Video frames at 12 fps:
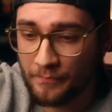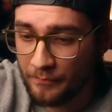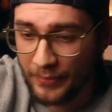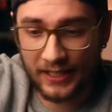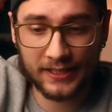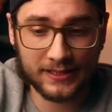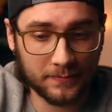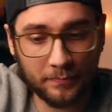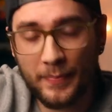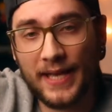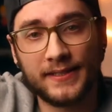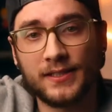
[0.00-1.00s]

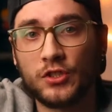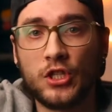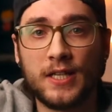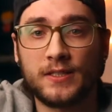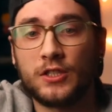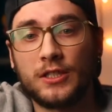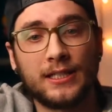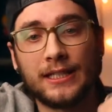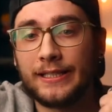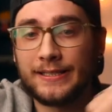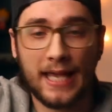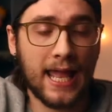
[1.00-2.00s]
best suggestion
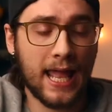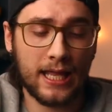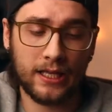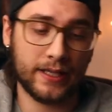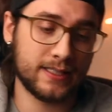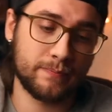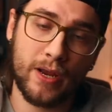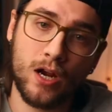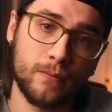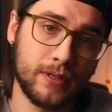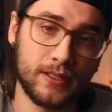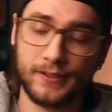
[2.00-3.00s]
is
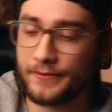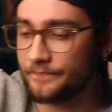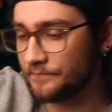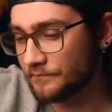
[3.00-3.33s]
experiment.